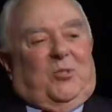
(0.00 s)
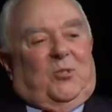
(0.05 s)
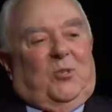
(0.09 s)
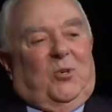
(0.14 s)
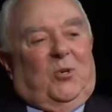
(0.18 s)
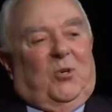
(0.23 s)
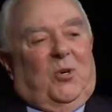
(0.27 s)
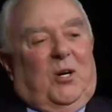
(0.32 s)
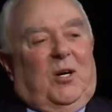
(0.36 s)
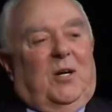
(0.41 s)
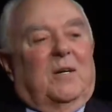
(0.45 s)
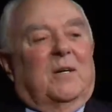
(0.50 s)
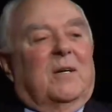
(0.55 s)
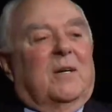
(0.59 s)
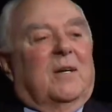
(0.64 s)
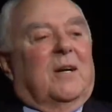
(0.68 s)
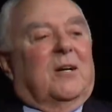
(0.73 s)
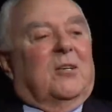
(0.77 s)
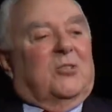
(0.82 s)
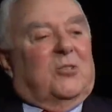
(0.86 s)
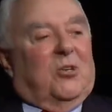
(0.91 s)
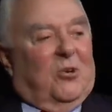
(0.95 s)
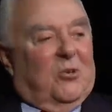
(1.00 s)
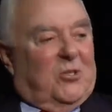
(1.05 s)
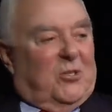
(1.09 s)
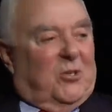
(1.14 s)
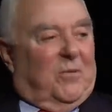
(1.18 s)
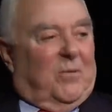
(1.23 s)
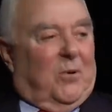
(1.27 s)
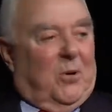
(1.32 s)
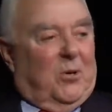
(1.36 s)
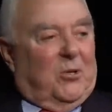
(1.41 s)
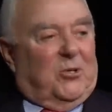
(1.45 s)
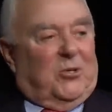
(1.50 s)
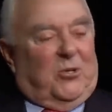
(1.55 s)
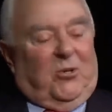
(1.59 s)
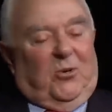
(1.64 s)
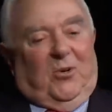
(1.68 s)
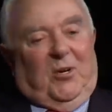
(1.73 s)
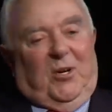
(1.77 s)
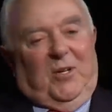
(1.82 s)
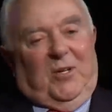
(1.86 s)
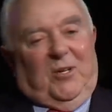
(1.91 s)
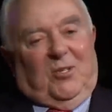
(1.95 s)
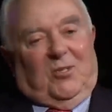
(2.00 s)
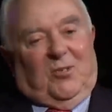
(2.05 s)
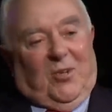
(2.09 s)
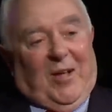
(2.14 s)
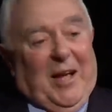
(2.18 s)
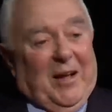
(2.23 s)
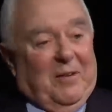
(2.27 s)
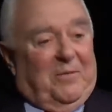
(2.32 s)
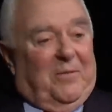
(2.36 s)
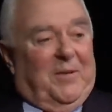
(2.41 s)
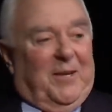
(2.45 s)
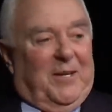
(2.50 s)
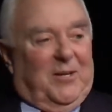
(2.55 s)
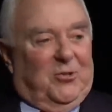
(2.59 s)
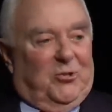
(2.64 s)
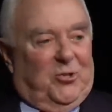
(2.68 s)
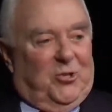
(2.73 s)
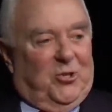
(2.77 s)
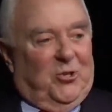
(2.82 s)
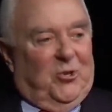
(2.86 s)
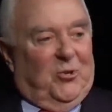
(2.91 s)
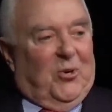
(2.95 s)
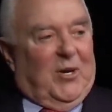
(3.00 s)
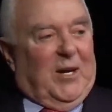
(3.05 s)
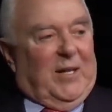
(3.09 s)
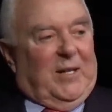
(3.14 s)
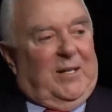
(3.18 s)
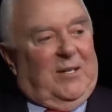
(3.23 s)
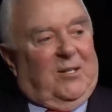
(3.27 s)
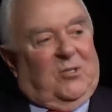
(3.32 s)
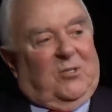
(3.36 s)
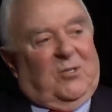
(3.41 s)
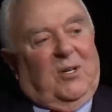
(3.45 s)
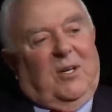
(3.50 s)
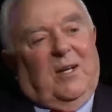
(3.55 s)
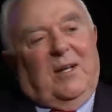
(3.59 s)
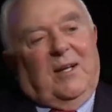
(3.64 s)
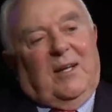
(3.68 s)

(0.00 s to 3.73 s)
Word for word: saw Joseph Hirshhorn, this Latvian Jew, had this